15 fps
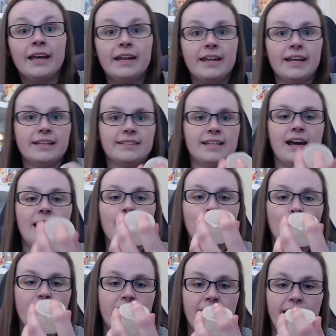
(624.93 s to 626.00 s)
Next up,
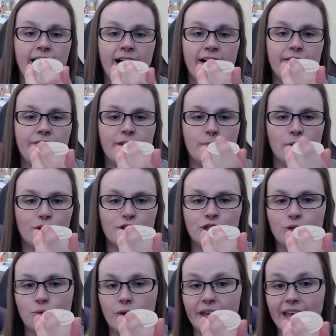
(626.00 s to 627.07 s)
we have
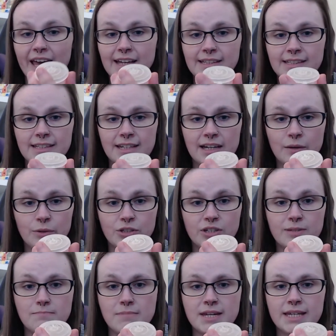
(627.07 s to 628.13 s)
Emotional Gangster, which
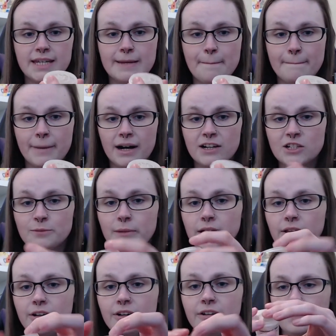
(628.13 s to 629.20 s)
is Minty
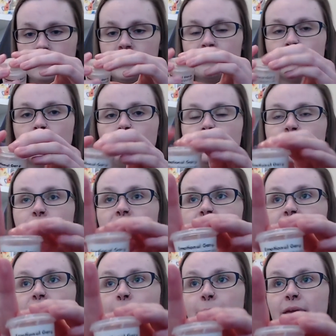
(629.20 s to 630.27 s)
Marshmallow. This one was part
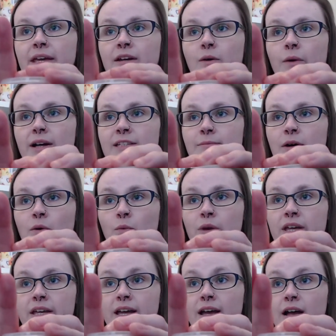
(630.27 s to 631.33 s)
of our pink wax melt
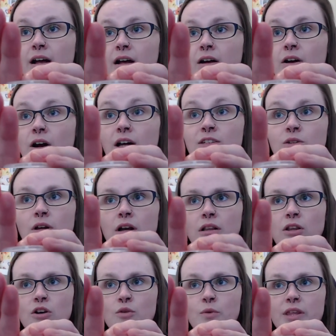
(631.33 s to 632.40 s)
week. Oh, as
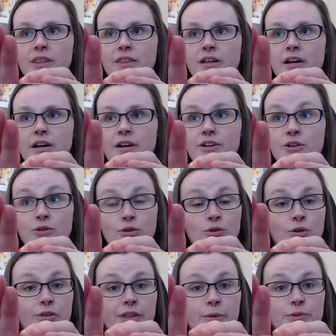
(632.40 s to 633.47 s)
along with
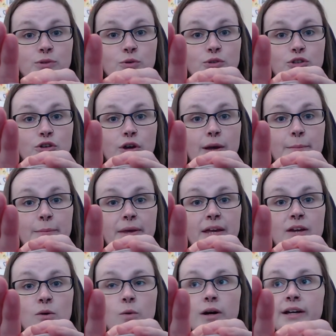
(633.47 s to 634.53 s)
Unicorn, that was also a
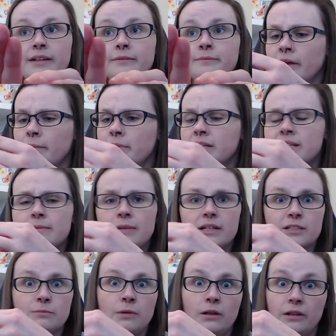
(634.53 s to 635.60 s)
pink one. Minty
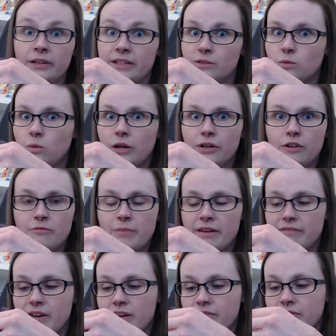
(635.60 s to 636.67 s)
Marshmallow is one of my
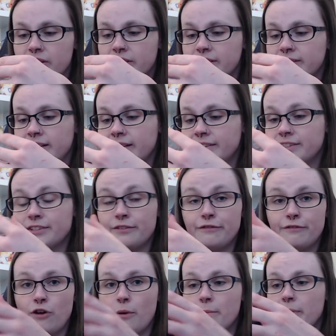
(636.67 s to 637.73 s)
favorite scents
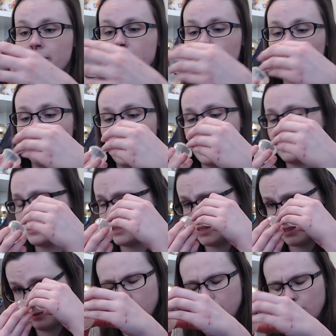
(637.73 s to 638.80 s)
from Baby Got
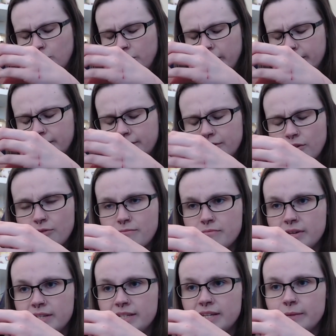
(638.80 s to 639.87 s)
Wax. Oh, it's so
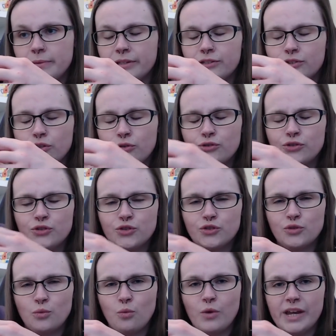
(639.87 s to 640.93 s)
minty, but so
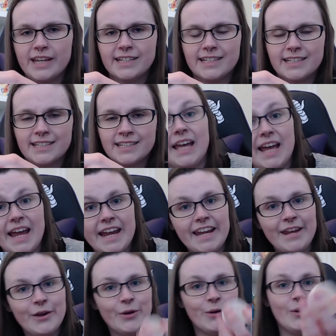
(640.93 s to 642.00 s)
sweet.
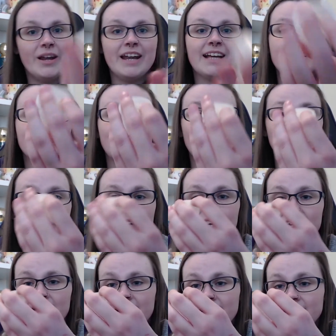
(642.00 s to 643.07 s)
Anywho, next up
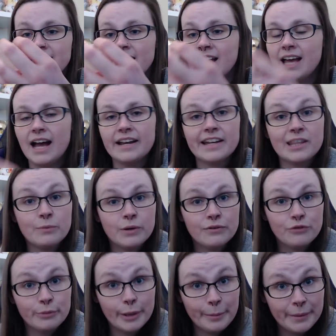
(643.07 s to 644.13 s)
is another one
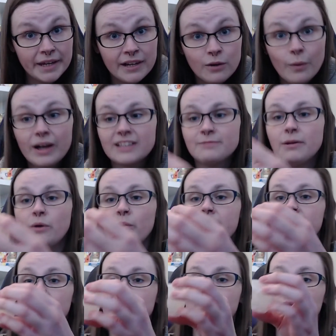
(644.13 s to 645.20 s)
from our pink wax melt week,
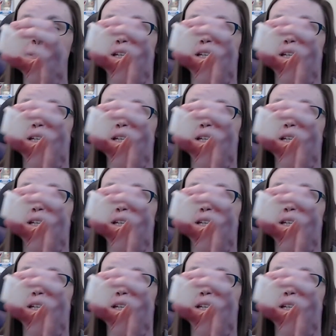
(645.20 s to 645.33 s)
and this one